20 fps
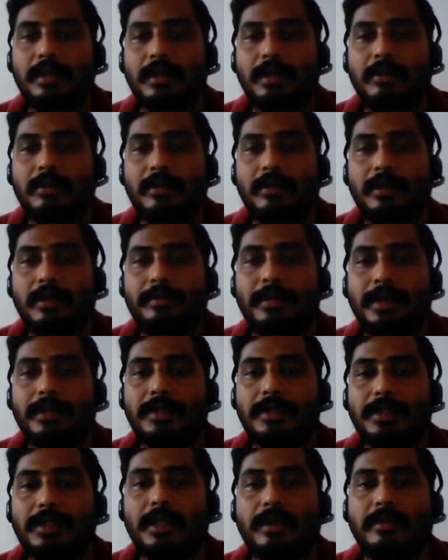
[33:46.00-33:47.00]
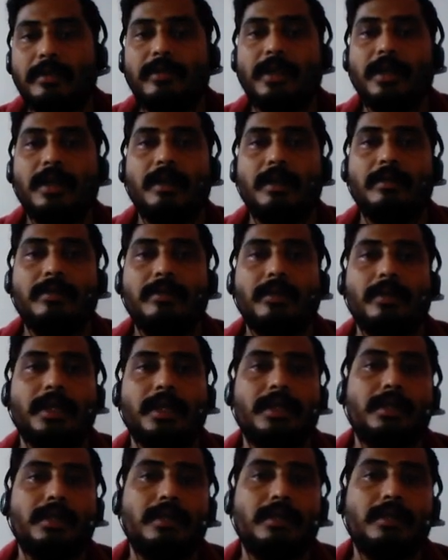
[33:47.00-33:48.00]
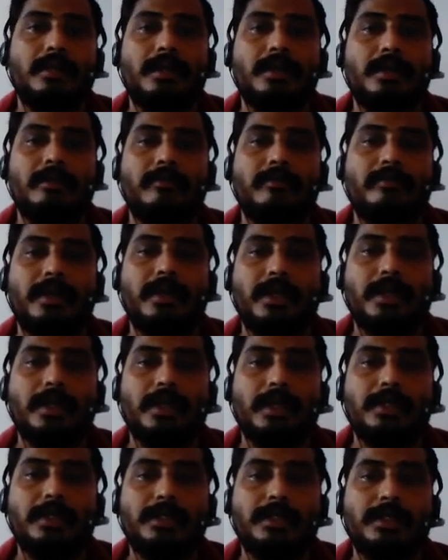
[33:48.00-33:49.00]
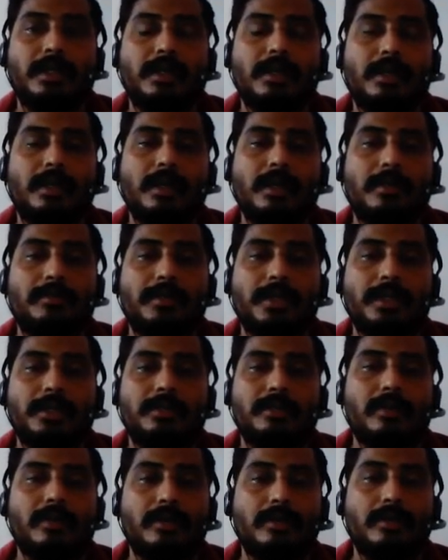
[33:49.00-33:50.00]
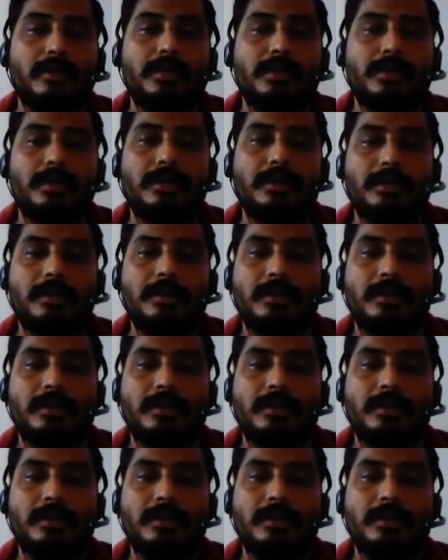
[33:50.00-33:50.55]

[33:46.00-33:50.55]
developed inside of the component for a external compressive loads.